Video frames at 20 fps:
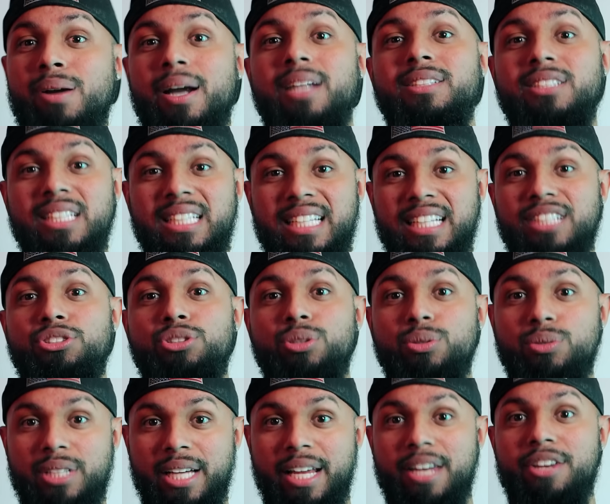
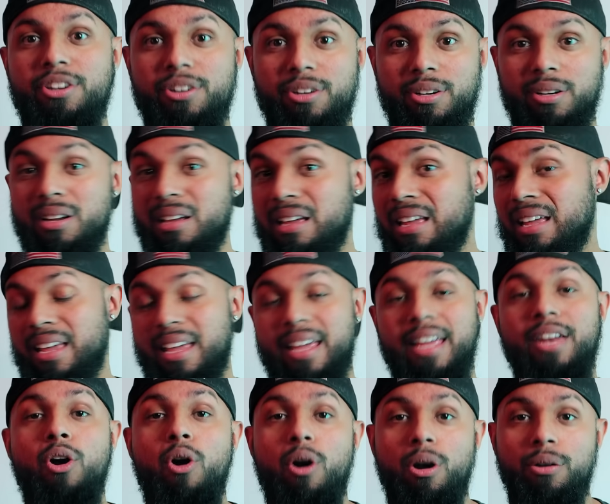presidential tenure
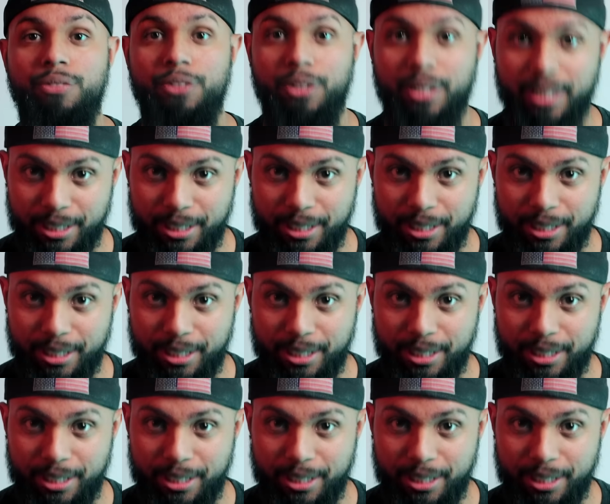in Harvard